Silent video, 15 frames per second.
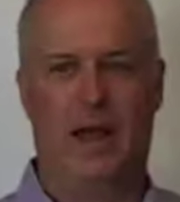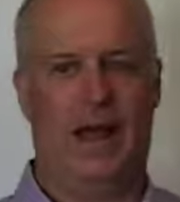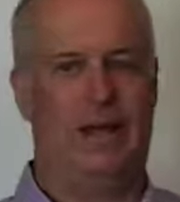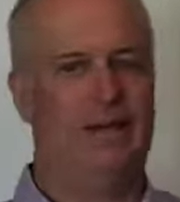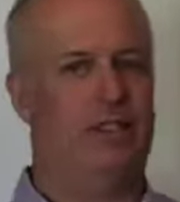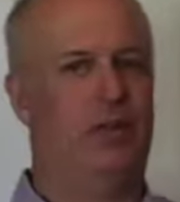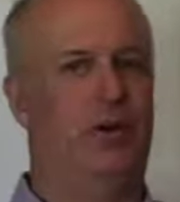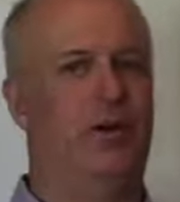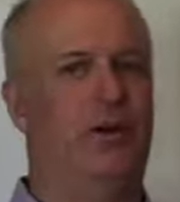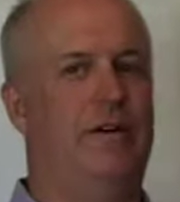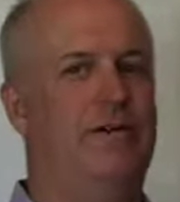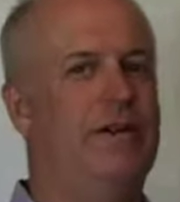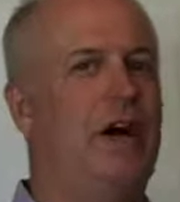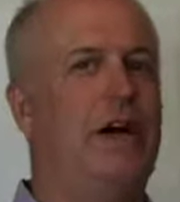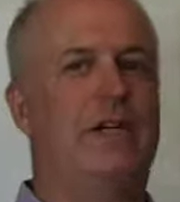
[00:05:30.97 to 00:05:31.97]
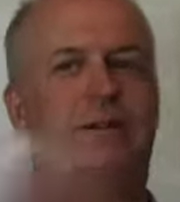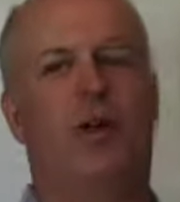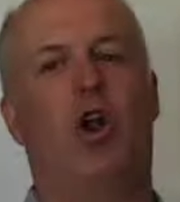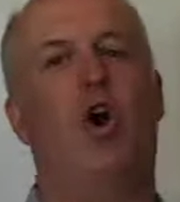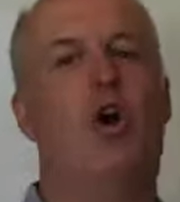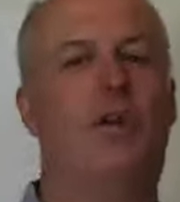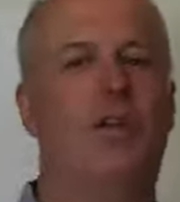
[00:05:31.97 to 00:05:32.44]
And so they've talked
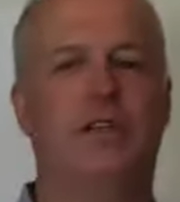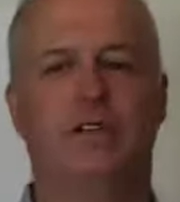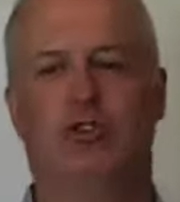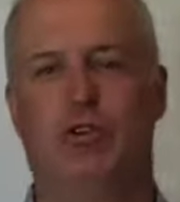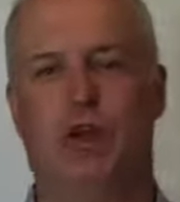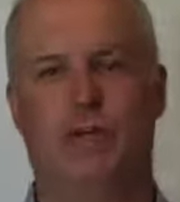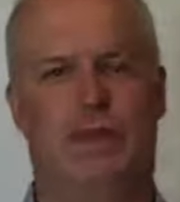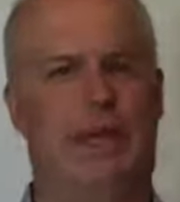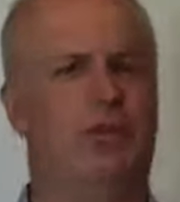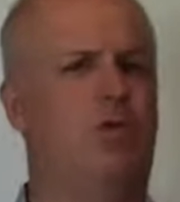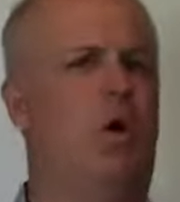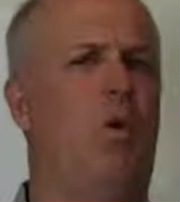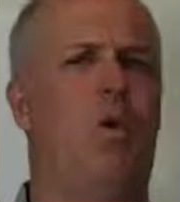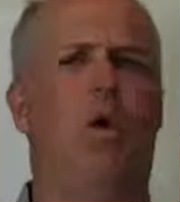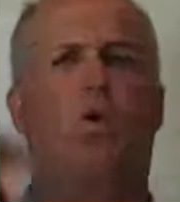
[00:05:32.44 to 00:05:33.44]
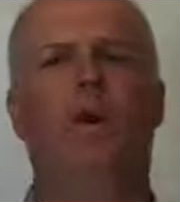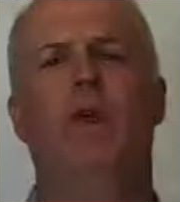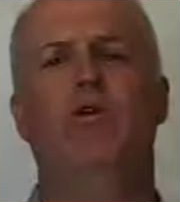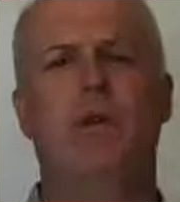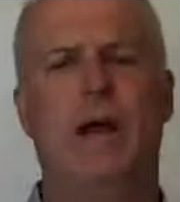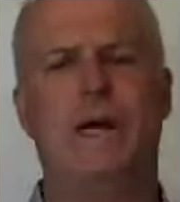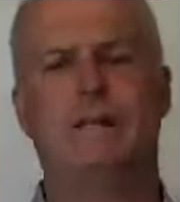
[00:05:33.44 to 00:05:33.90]
about all these dream things. Well, when
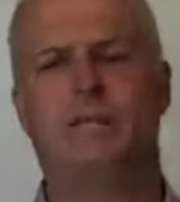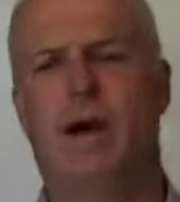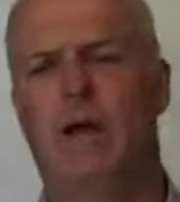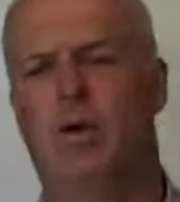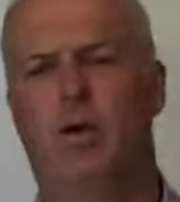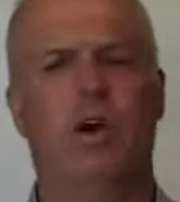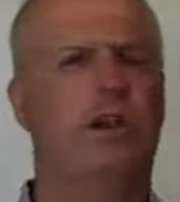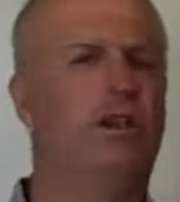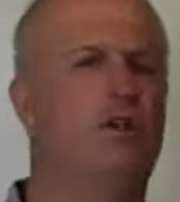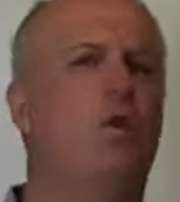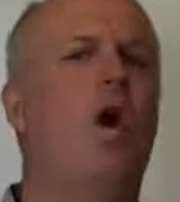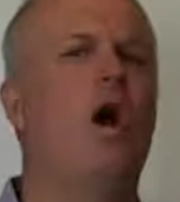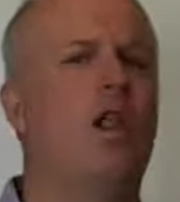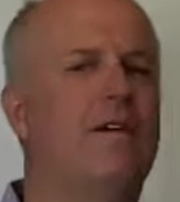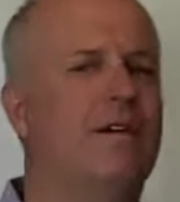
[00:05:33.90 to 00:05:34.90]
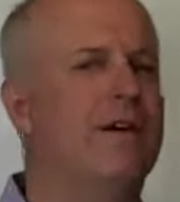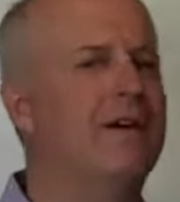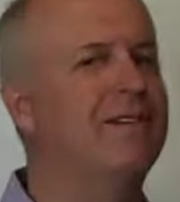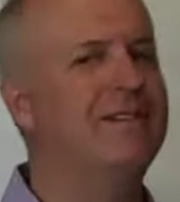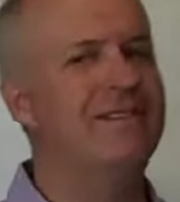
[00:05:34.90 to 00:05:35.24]
we raise money, we're going to do all of it.